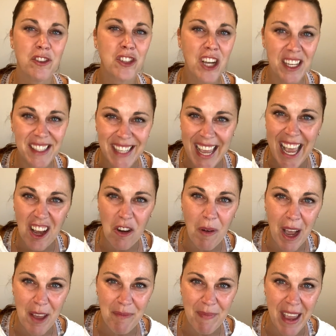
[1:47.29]
just can't
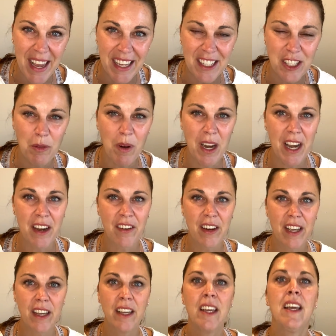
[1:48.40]
quite make it to our
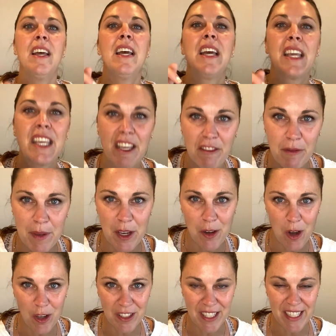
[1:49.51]
area, give me a
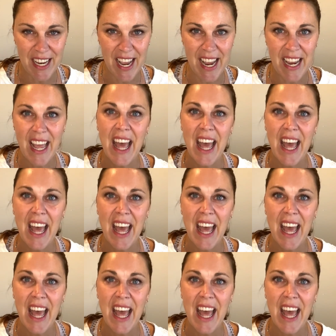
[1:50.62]
call today.